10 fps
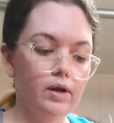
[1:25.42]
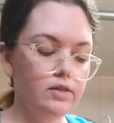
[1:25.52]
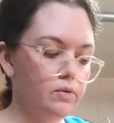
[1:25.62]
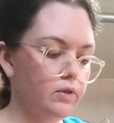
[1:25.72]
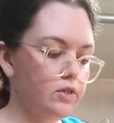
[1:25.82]
I
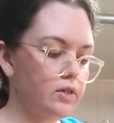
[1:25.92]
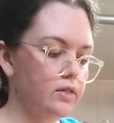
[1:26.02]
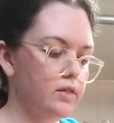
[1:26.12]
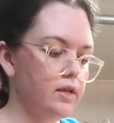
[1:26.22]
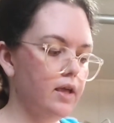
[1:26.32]
switched to
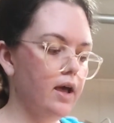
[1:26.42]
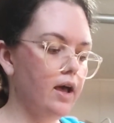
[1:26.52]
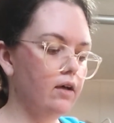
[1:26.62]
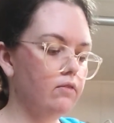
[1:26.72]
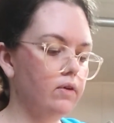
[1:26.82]

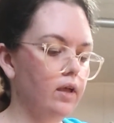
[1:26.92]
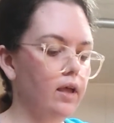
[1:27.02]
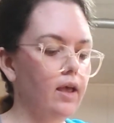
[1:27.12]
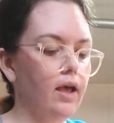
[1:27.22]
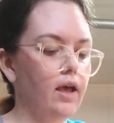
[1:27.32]
decaf,
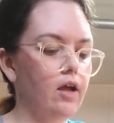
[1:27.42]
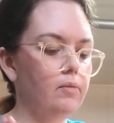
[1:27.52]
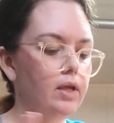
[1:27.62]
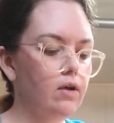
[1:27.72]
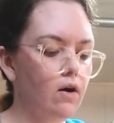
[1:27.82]
and I've
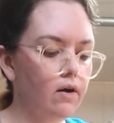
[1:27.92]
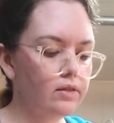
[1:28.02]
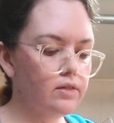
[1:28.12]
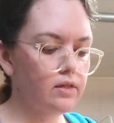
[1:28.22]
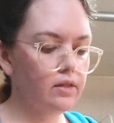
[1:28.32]
been
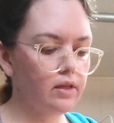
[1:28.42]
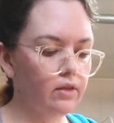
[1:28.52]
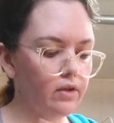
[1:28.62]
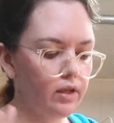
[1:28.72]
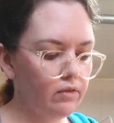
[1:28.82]
constantly
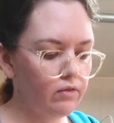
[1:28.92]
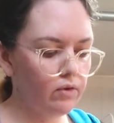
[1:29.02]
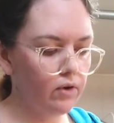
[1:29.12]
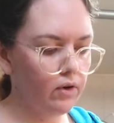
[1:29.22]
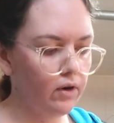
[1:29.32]
looking
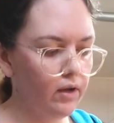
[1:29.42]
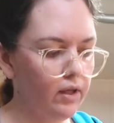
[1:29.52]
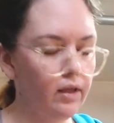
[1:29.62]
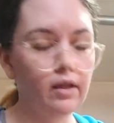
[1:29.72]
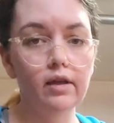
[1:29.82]
for,
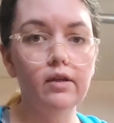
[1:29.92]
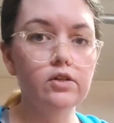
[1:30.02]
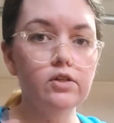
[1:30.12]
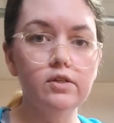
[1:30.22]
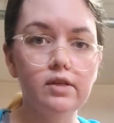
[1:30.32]

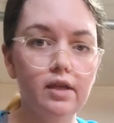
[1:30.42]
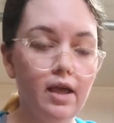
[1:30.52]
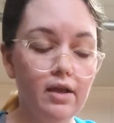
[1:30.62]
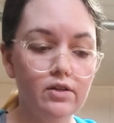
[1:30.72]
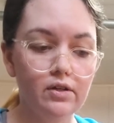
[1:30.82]
just
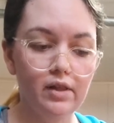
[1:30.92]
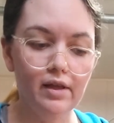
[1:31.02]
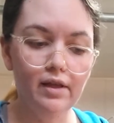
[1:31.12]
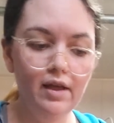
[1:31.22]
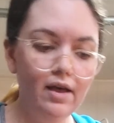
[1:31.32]

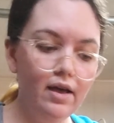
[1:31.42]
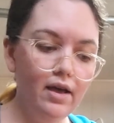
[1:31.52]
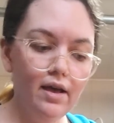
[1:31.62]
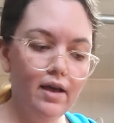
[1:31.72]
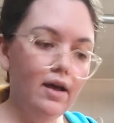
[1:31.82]
occasionally
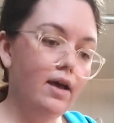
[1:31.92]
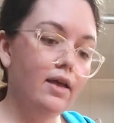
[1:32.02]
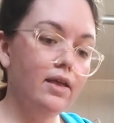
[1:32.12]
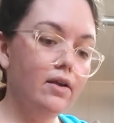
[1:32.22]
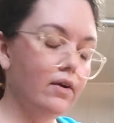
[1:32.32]

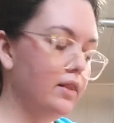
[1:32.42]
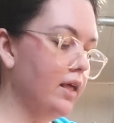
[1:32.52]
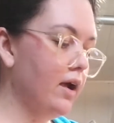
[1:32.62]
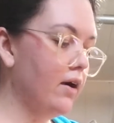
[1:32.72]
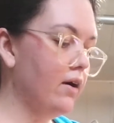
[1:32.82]
here and
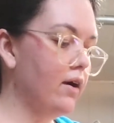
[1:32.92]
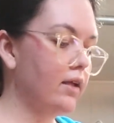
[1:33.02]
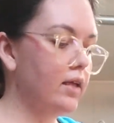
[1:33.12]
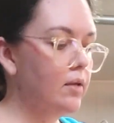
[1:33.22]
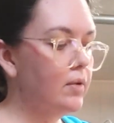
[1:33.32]
there,
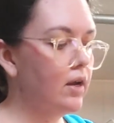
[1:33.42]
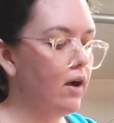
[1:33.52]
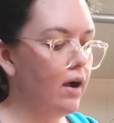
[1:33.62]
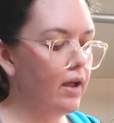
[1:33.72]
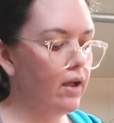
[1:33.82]
keeping an
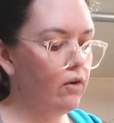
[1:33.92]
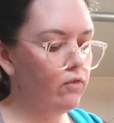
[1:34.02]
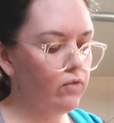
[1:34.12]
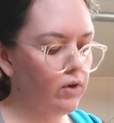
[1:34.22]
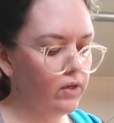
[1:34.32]
eye out
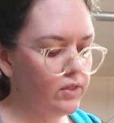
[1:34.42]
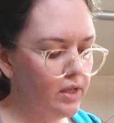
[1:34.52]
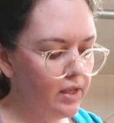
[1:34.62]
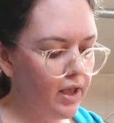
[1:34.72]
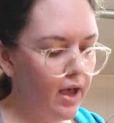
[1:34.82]
for
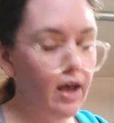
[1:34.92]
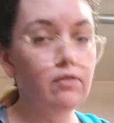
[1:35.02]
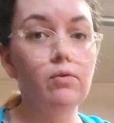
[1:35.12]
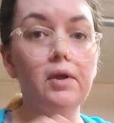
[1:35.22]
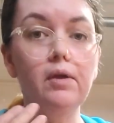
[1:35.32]

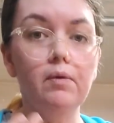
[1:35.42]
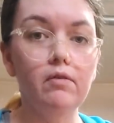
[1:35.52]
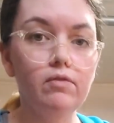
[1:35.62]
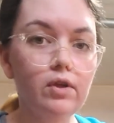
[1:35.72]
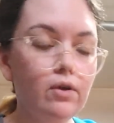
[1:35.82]
decaf, reading
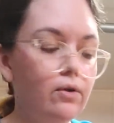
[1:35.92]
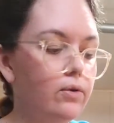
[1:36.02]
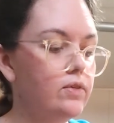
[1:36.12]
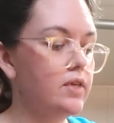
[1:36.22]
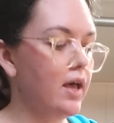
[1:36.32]

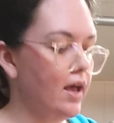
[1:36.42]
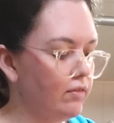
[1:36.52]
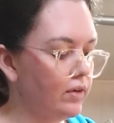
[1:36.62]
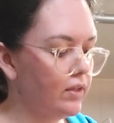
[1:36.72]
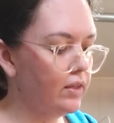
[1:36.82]
reviews,
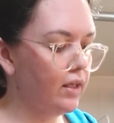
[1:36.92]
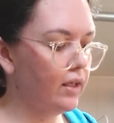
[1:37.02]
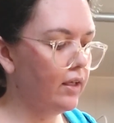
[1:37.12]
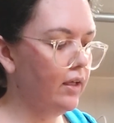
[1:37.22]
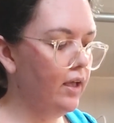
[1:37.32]
everything,